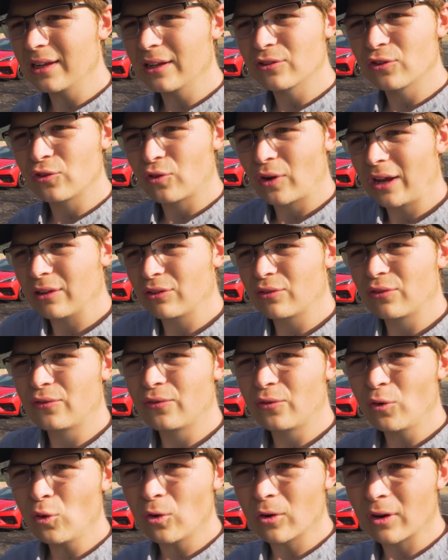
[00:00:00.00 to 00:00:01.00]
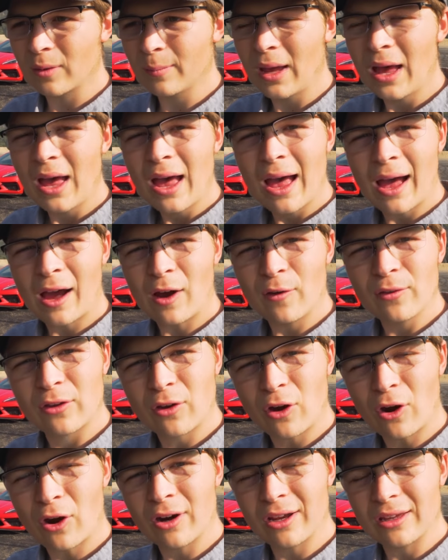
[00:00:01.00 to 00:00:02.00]
does transform how the
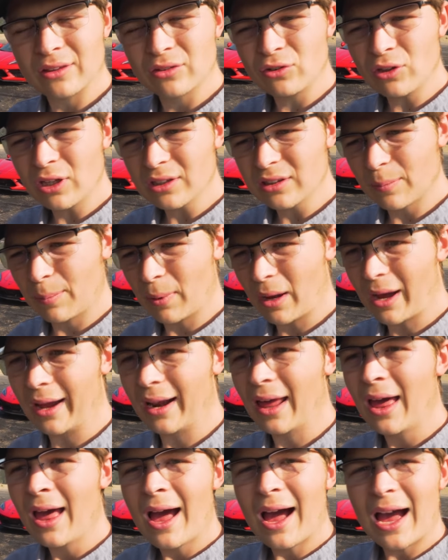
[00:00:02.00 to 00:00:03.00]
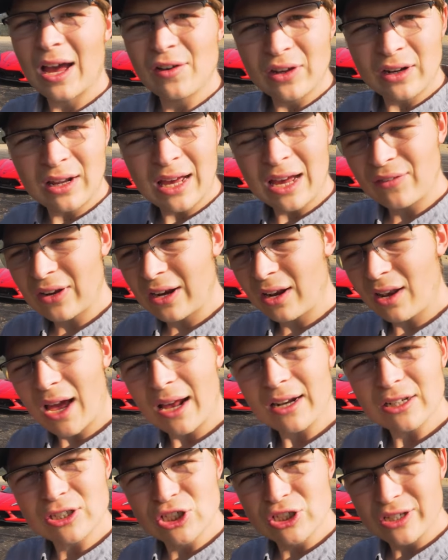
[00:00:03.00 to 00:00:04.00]
car is looked upon. I've had a, I've had a
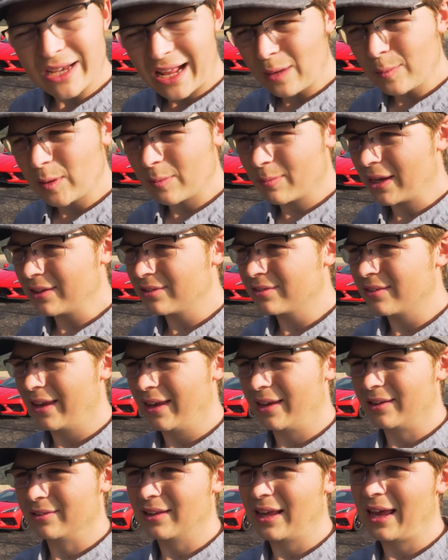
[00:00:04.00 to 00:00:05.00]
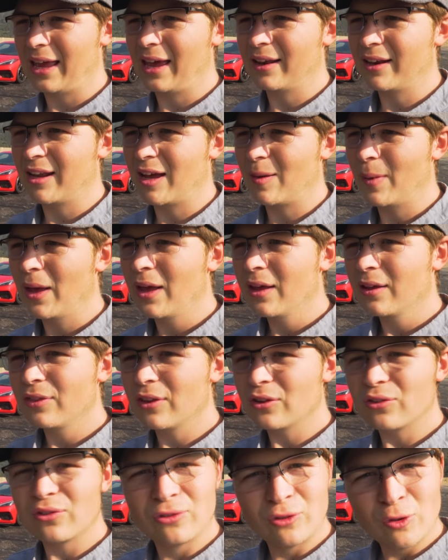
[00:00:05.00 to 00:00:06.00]
lot of Shelby Mustangs, and um,
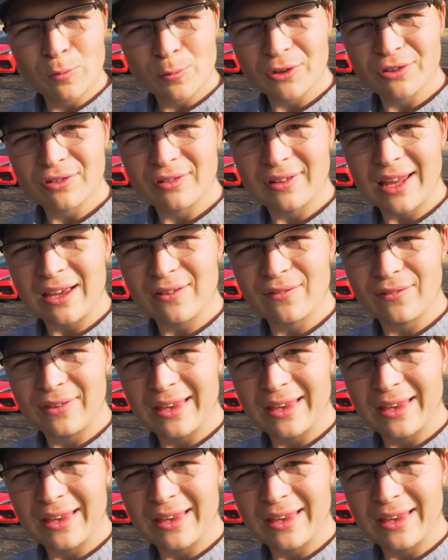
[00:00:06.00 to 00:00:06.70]
the Super Snake